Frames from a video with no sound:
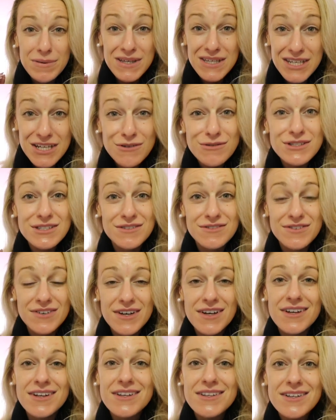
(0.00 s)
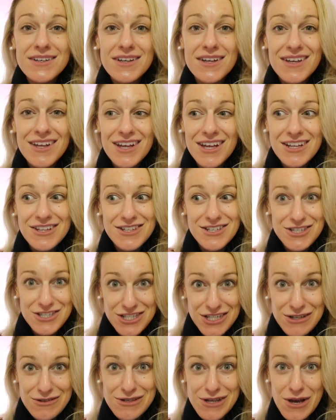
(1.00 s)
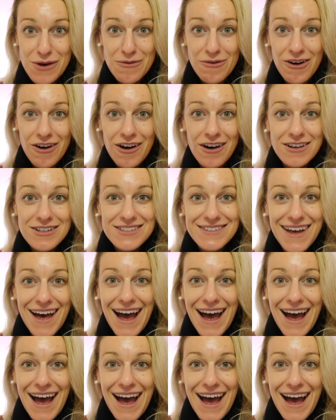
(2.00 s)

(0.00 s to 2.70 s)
beautiful the studio was.